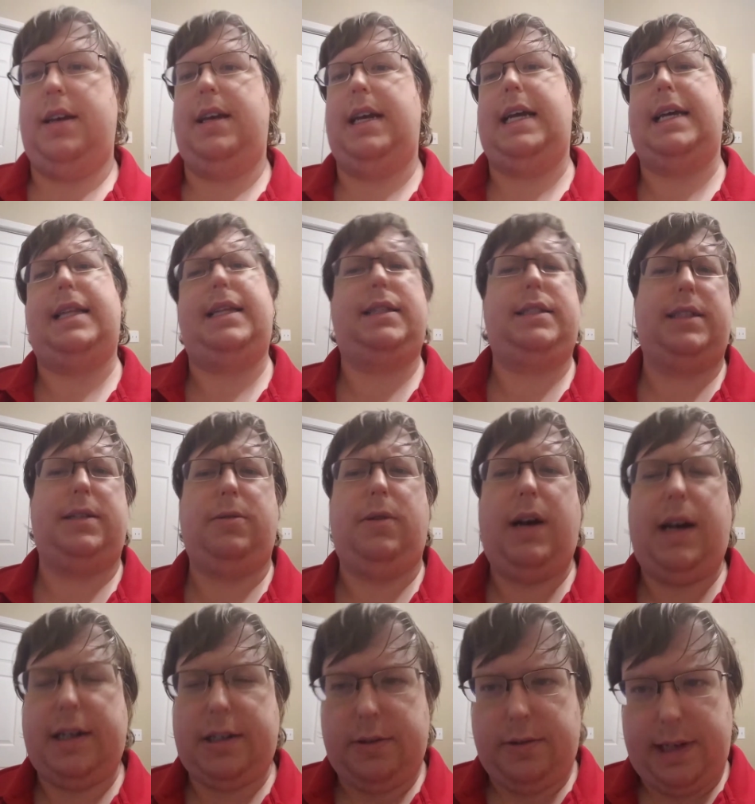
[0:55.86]
And then she
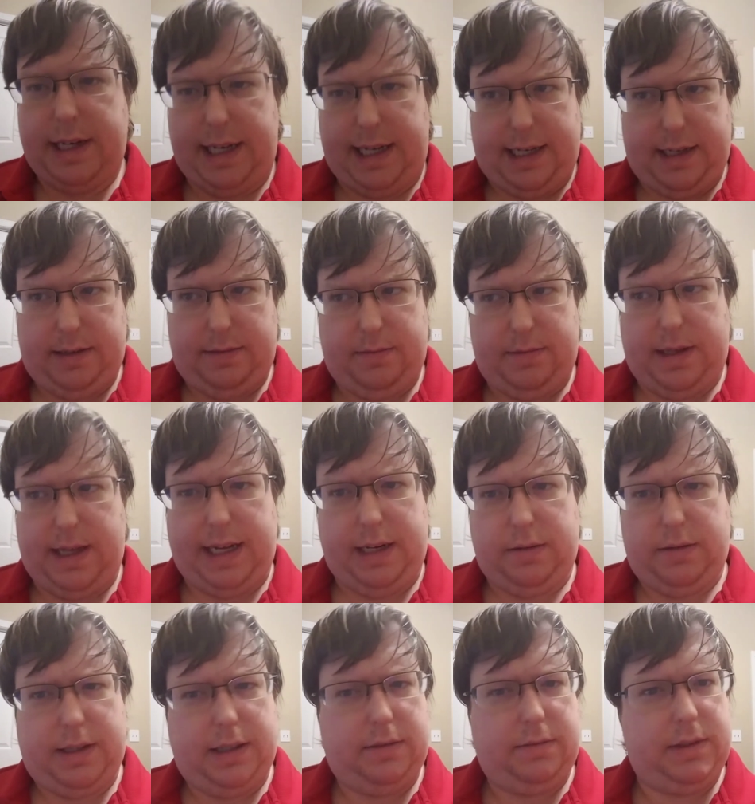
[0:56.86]
walked away and
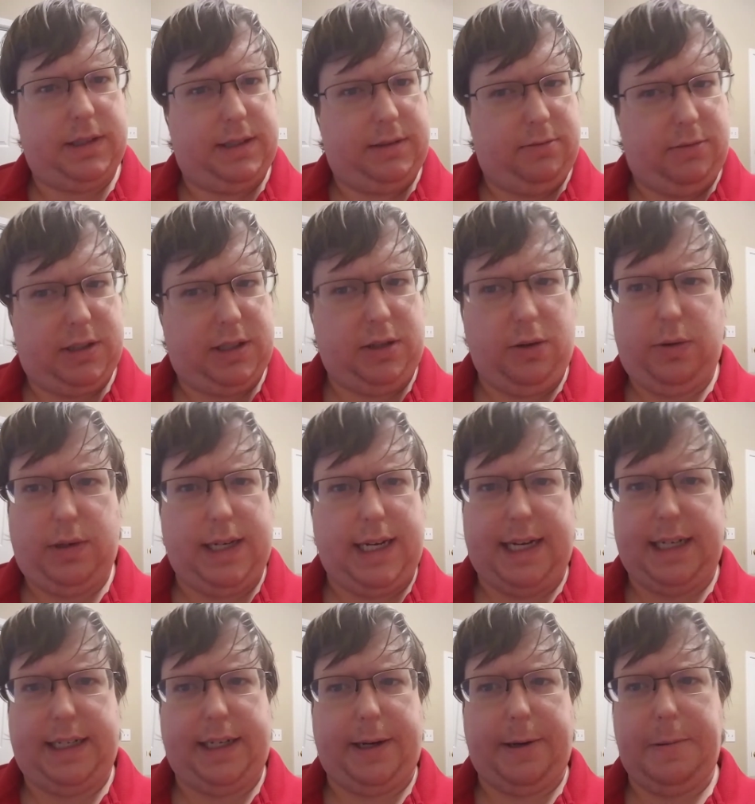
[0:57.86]
like, what, what's going
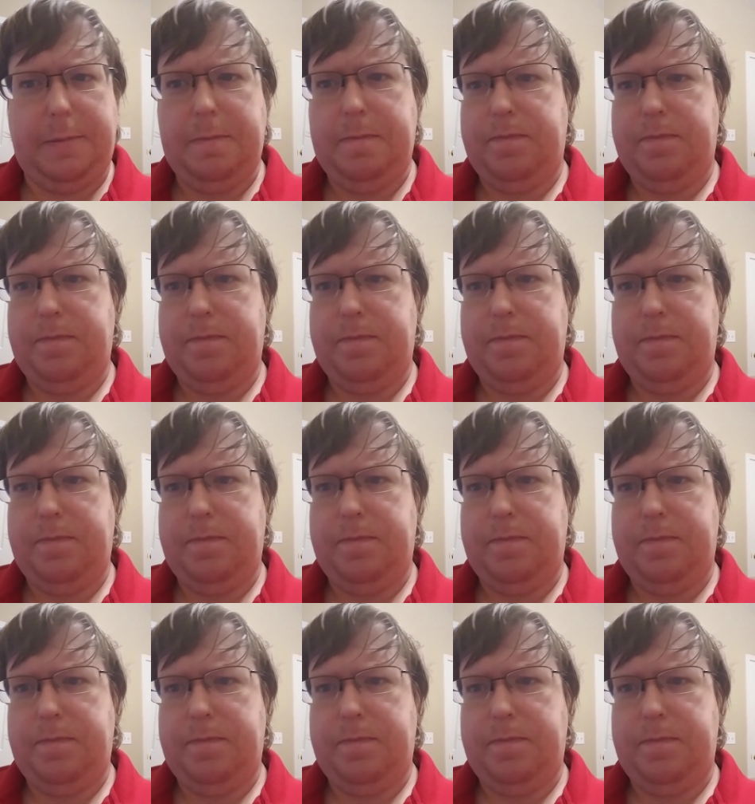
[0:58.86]
on here?